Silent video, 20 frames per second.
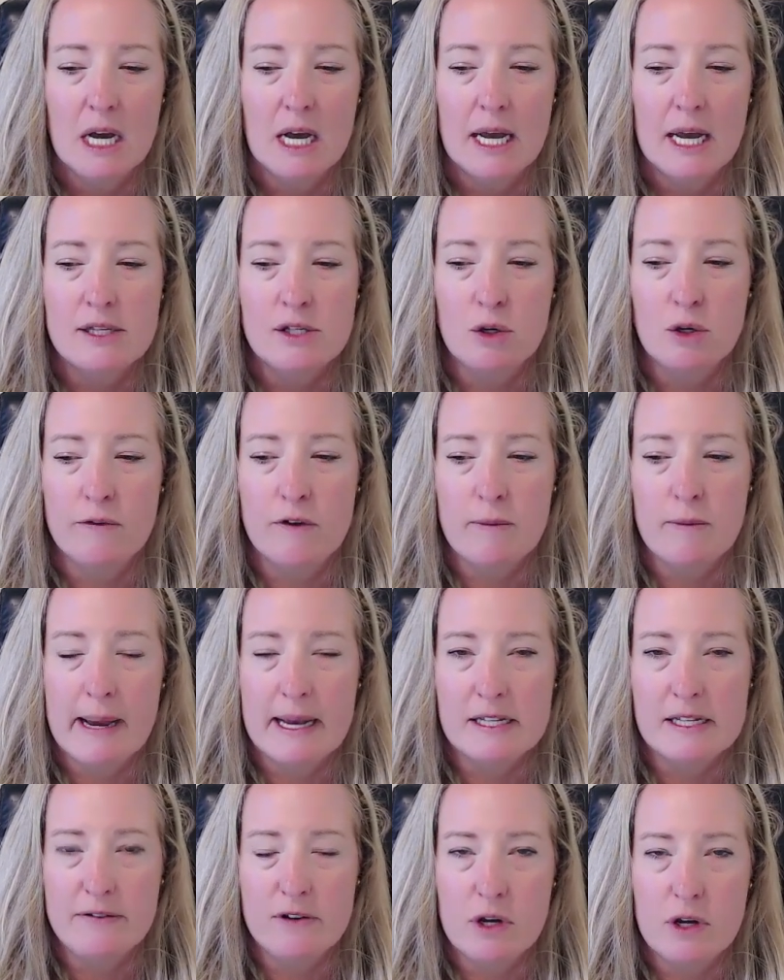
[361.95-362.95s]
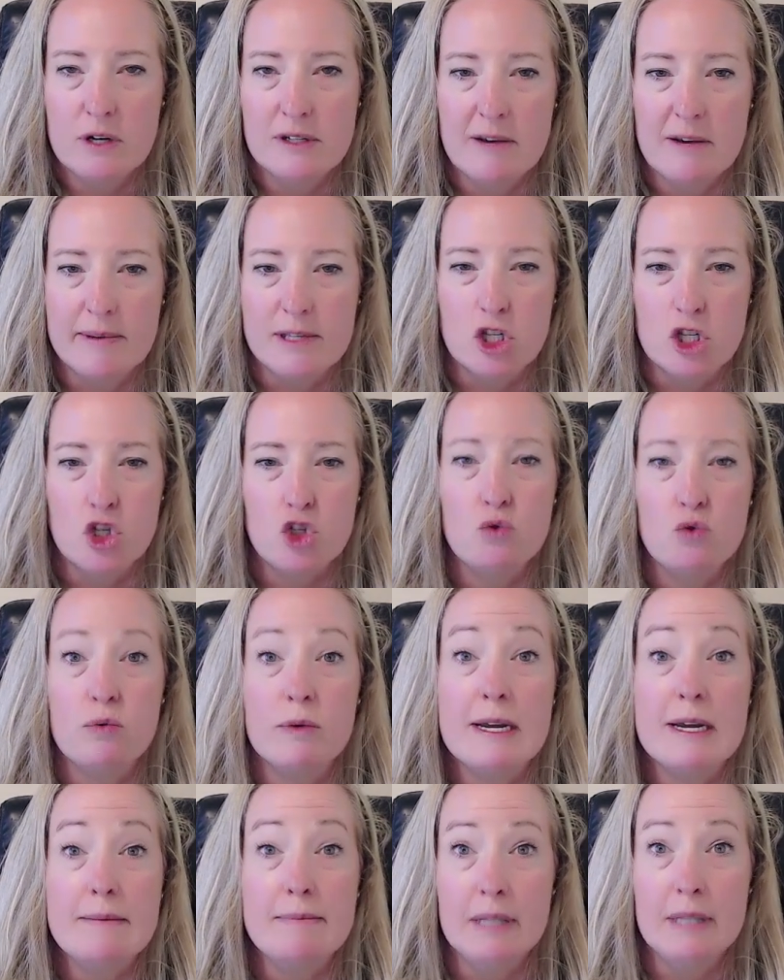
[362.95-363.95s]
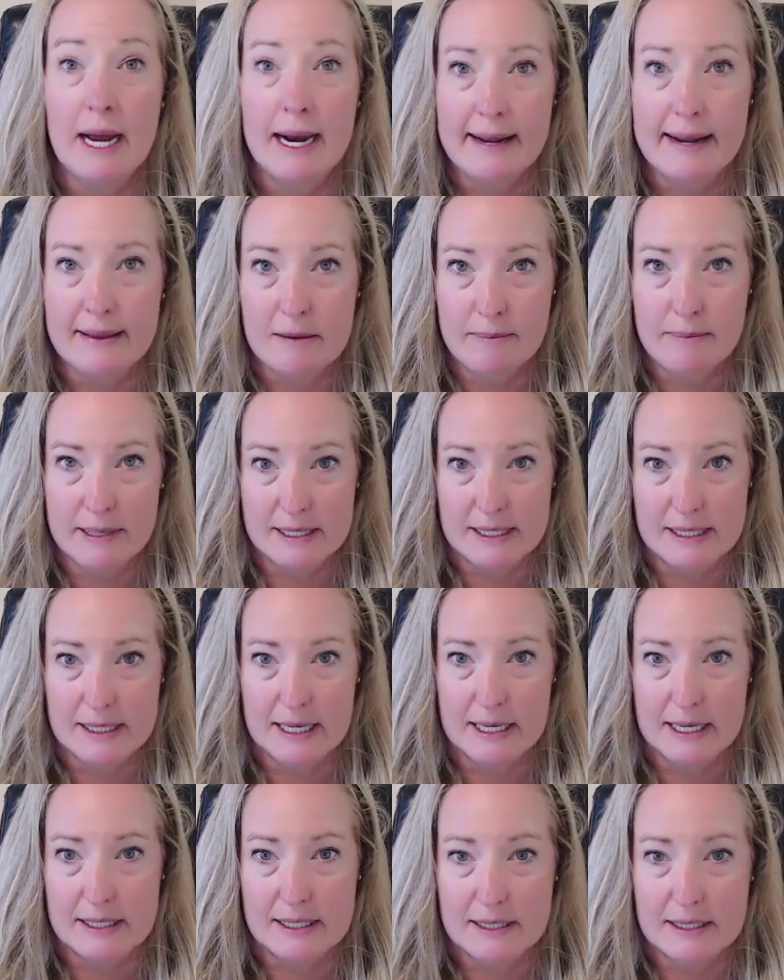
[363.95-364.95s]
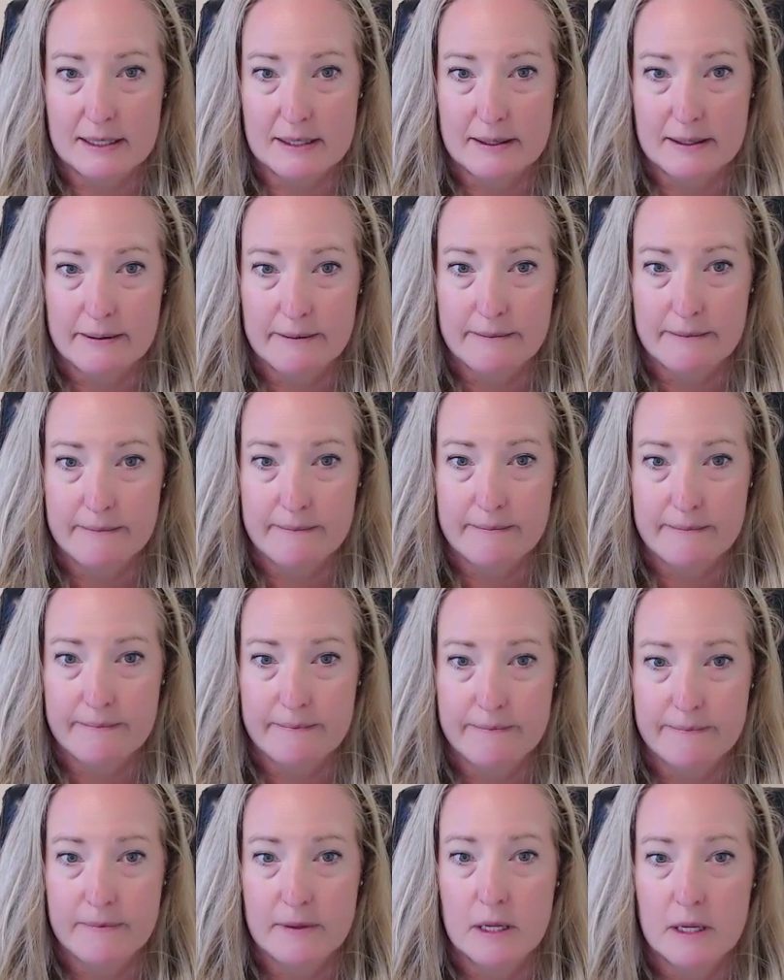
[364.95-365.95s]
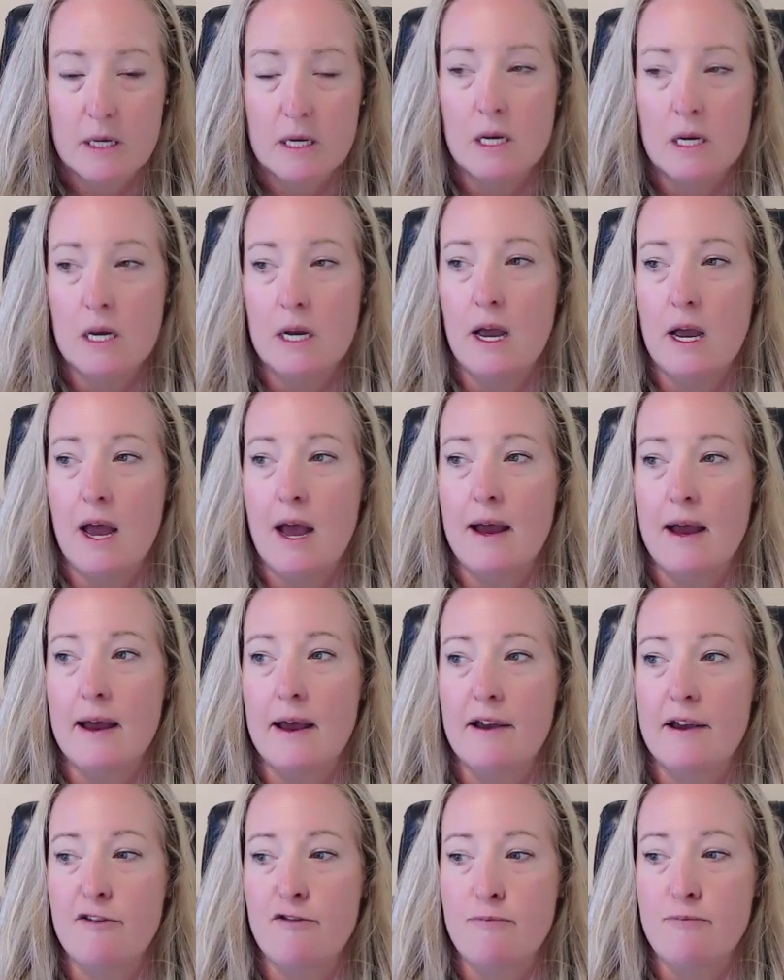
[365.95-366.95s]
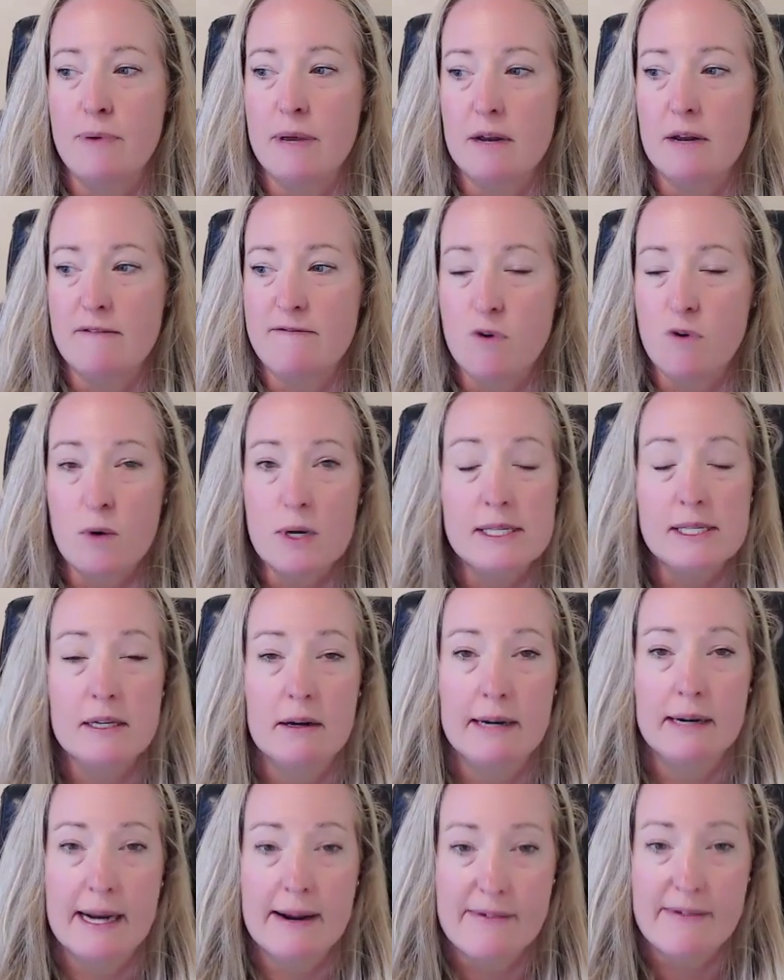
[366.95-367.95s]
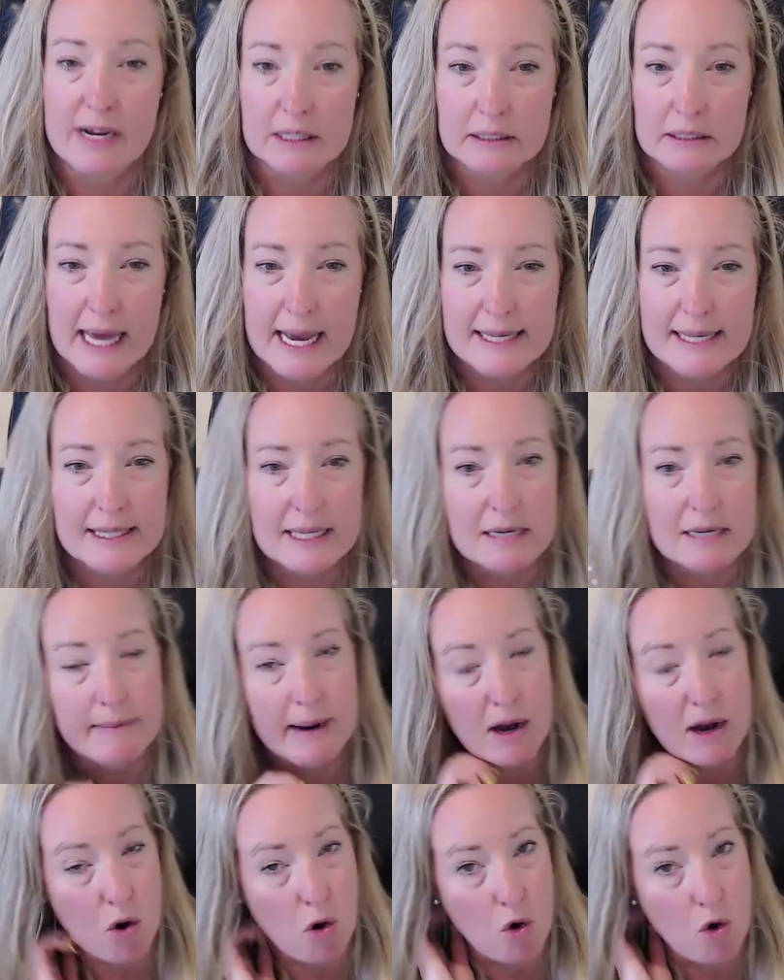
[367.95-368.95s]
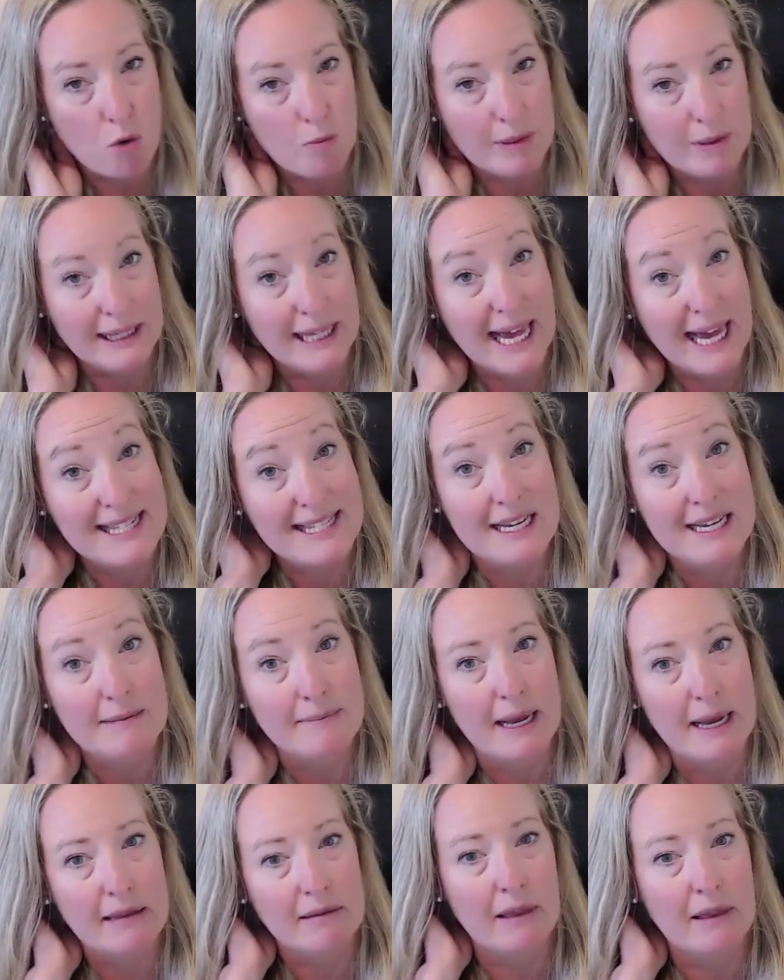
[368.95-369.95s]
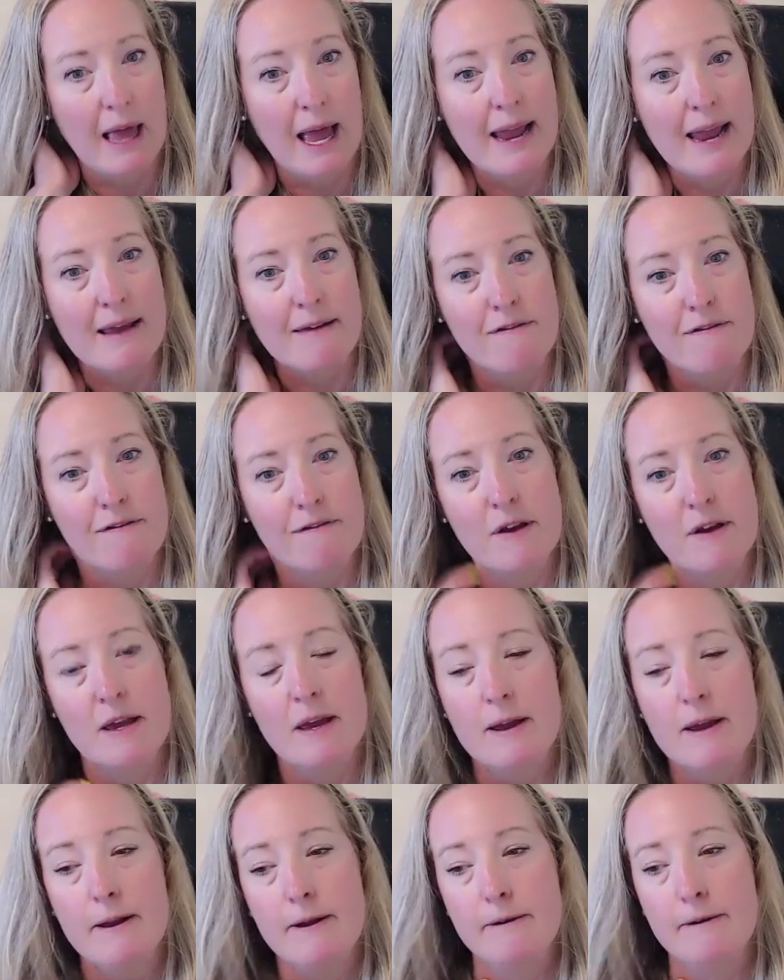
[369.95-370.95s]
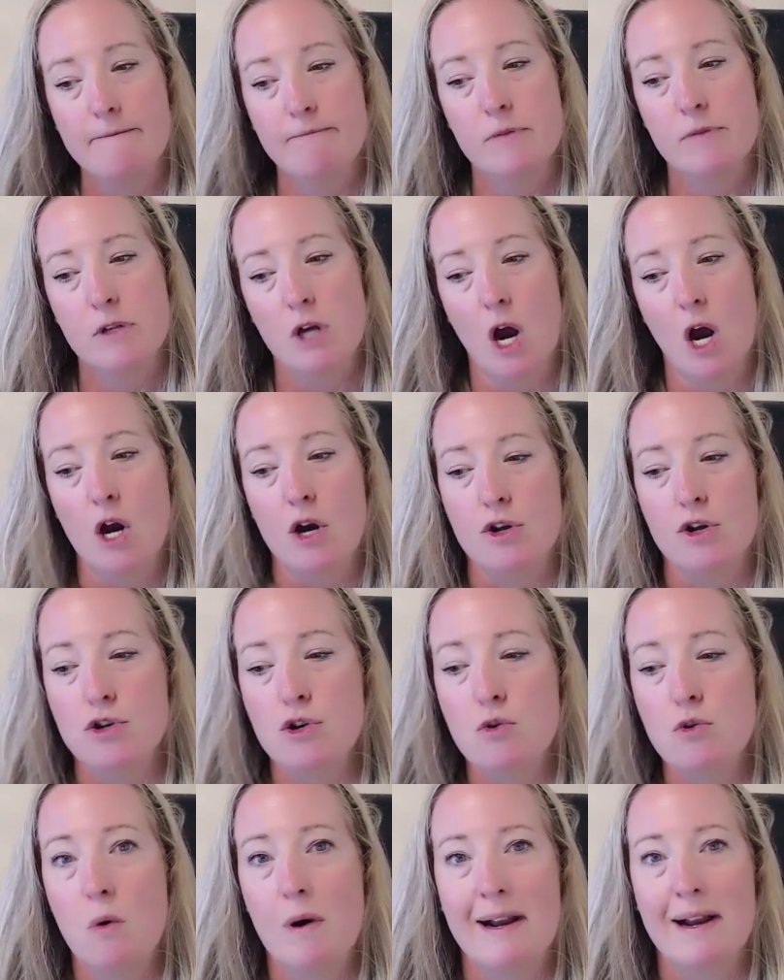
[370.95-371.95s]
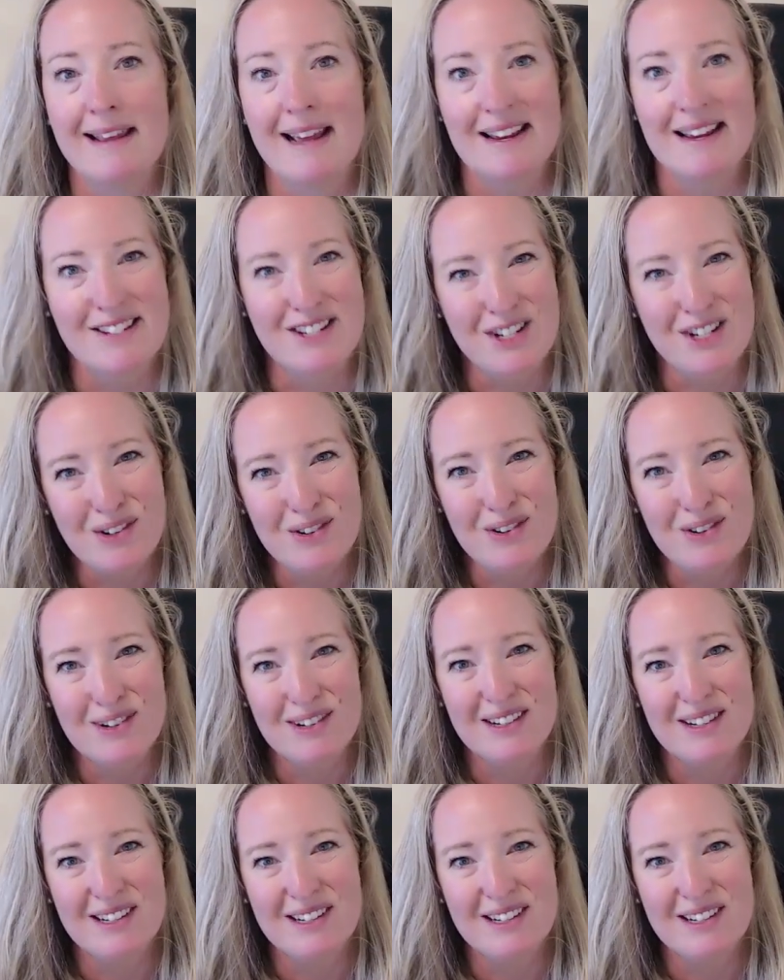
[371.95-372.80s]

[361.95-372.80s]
And so over the past few years, I've been streamlining the business. I've been focusing on having less in my home, less in my life. Are you wanting that too?